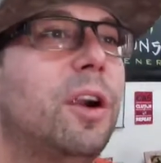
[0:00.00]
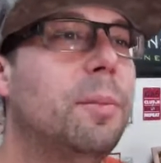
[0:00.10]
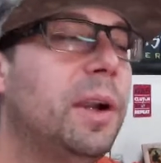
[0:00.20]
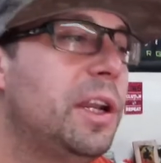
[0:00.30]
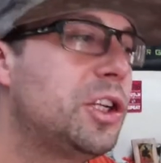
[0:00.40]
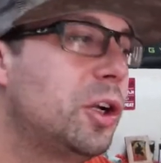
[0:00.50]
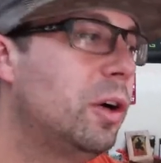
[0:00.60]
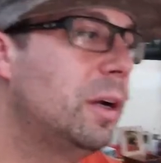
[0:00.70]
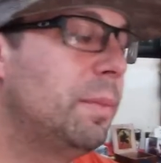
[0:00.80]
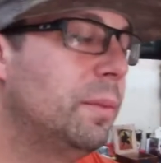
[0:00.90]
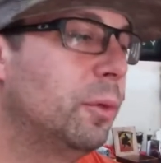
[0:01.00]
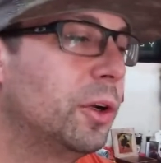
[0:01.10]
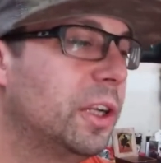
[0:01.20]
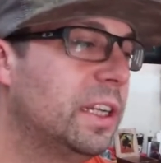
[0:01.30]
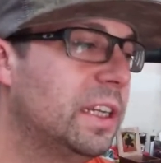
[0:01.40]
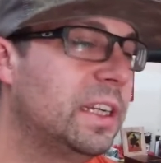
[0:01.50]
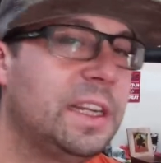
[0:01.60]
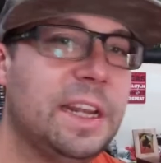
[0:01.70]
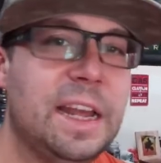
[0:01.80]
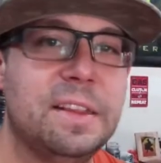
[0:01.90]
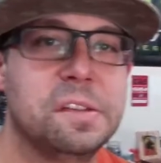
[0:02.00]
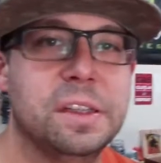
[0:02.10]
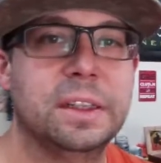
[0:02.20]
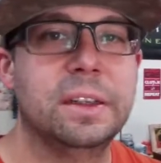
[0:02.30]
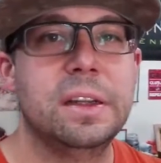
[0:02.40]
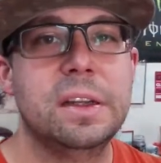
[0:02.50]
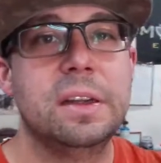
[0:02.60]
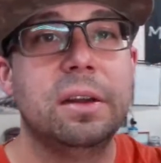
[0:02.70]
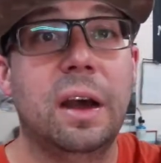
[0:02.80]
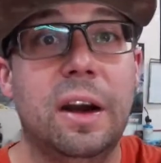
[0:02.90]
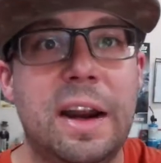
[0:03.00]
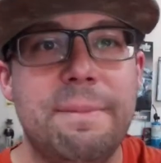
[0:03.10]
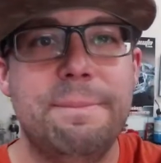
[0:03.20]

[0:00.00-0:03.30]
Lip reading: buddy to show up, and we're gonna get at this thing. All right.